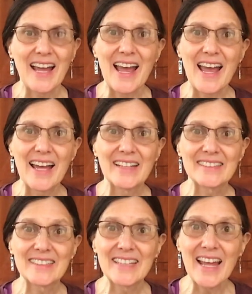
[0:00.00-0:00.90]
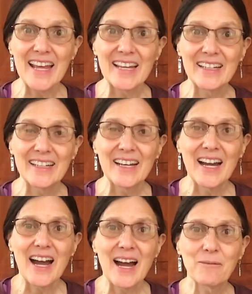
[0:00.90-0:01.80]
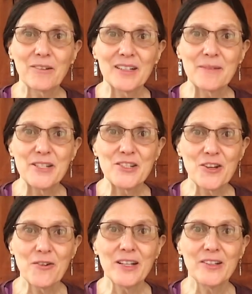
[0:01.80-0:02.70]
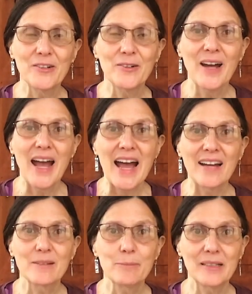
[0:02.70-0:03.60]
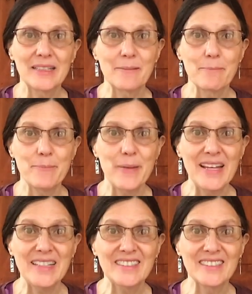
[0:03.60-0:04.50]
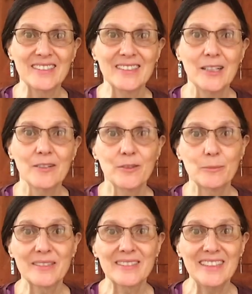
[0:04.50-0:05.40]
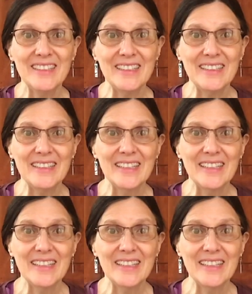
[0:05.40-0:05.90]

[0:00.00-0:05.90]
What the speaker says: And today I'm going to be showing you how to plant basil from seed